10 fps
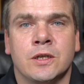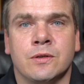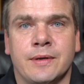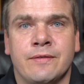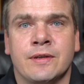
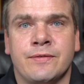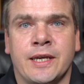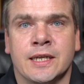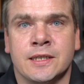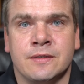So even if
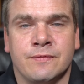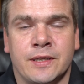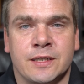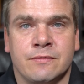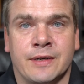Canada's
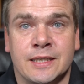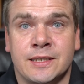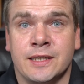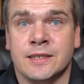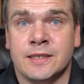inflation rate
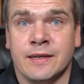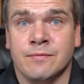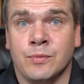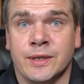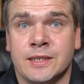stays at
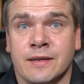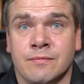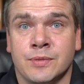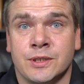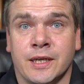seven point
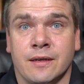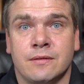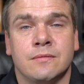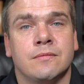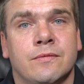seven percent,